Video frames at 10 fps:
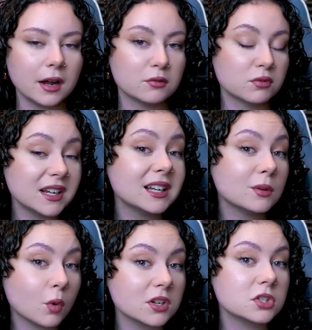I
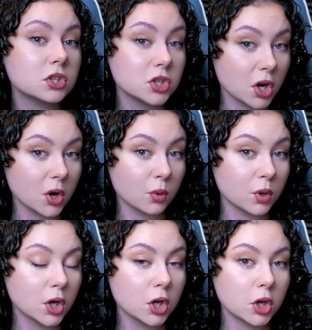really want to
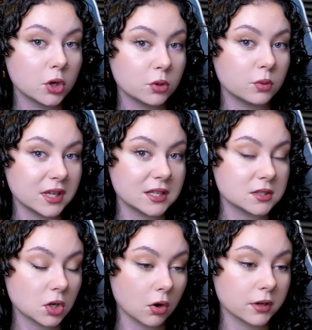know who
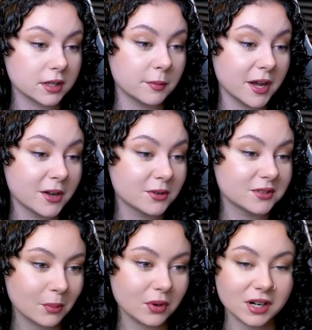he's talking about,
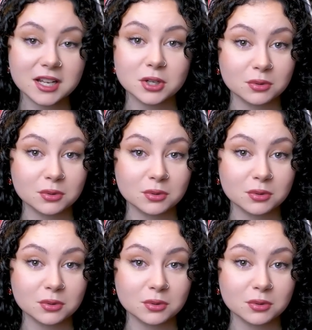but I